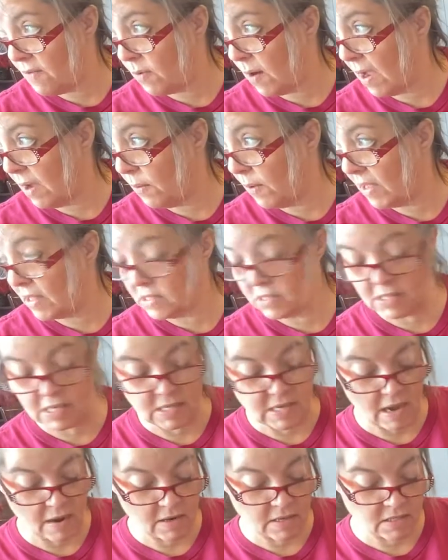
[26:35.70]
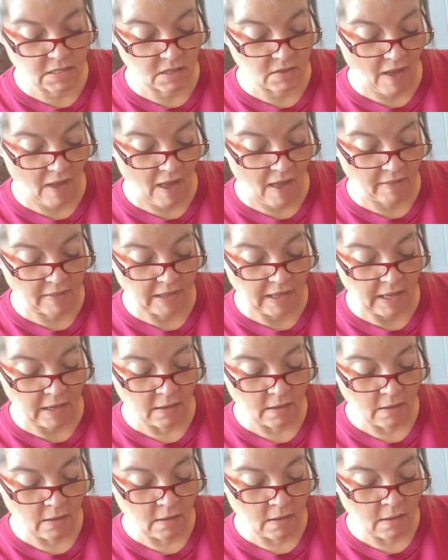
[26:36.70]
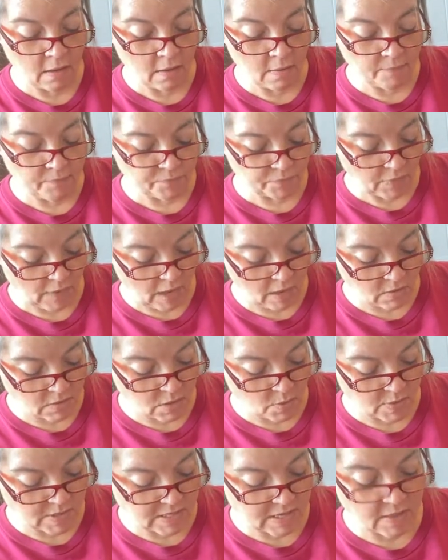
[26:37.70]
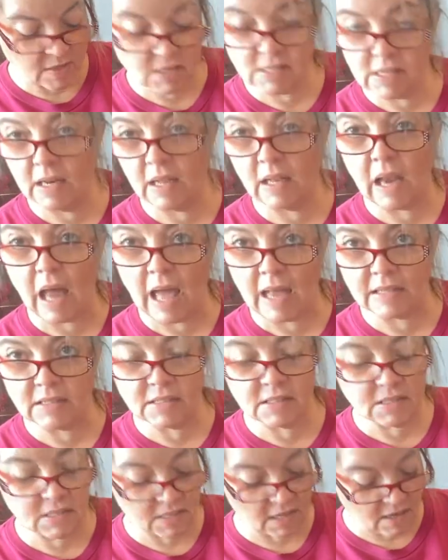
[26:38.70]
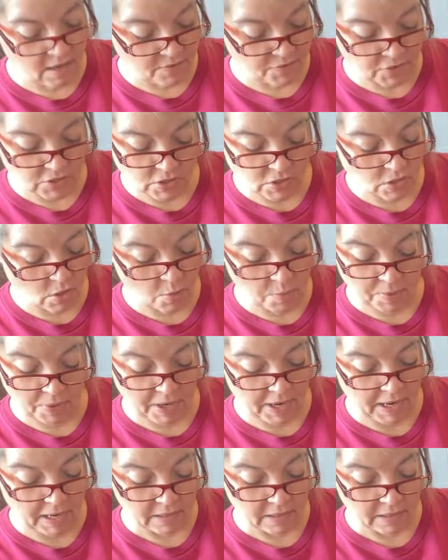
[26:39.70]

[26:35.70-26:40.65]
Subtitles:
We can see down into the valley. And so we see the city lights and stuff. It's so pretty.